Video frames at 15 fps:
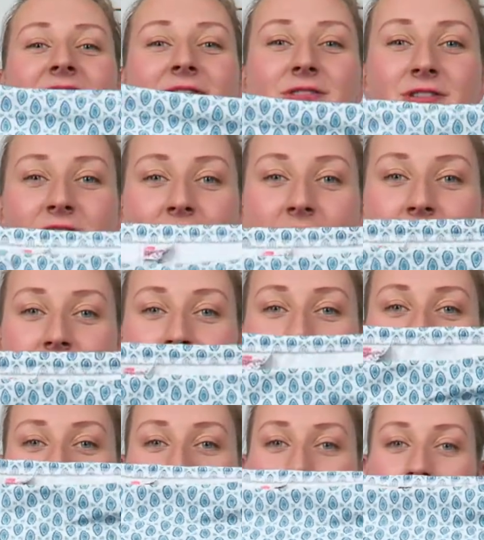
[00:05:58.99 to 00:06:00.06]
and also
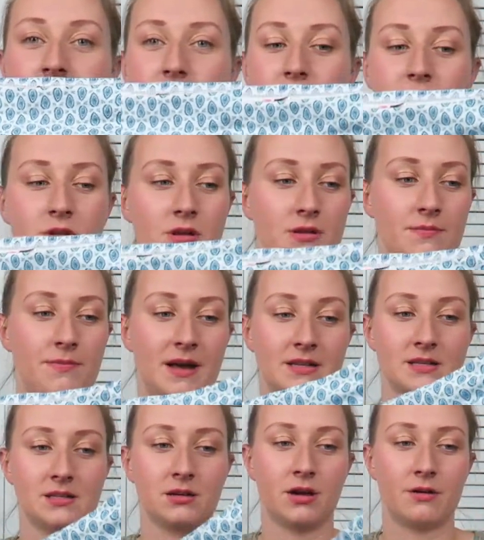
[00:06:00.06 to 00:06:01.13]
these are the, the,
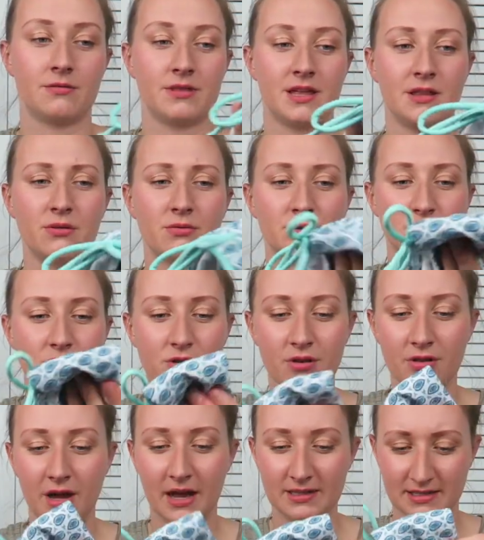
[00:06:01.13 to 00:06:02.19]
pants that go with it there was
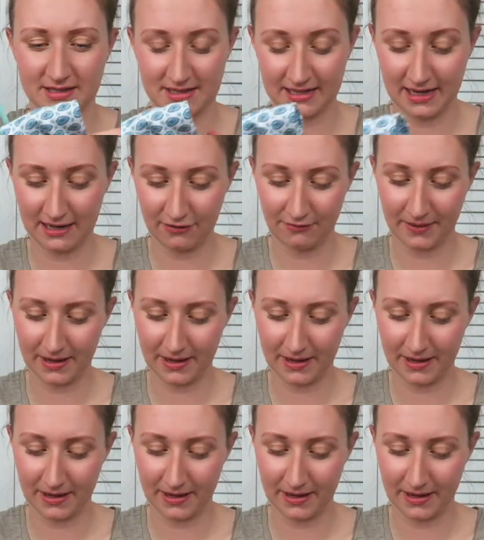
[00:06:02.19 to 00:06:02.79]
another style of